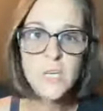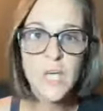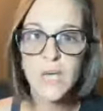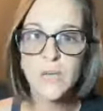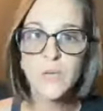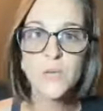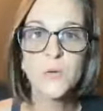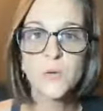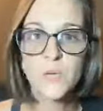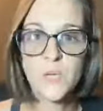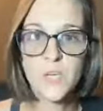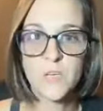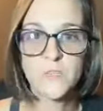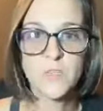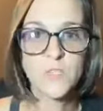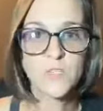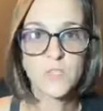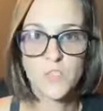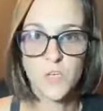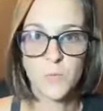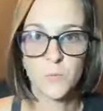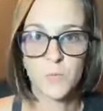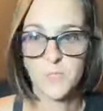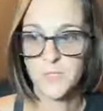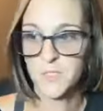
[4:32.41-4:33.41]
And who gives a
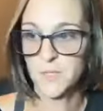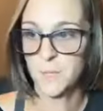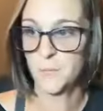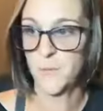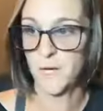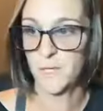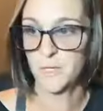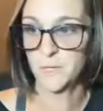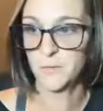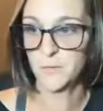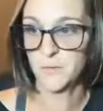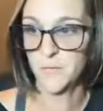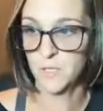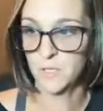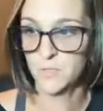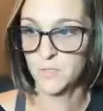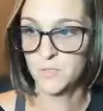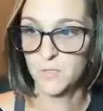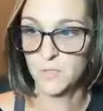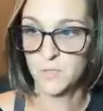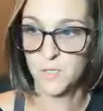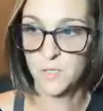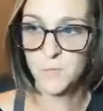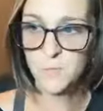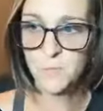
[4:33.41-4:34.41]
shit what somebody thinks,
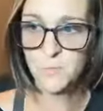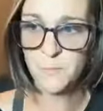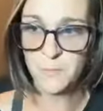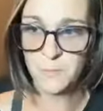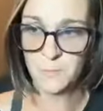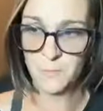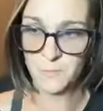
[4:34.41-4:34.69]
you know?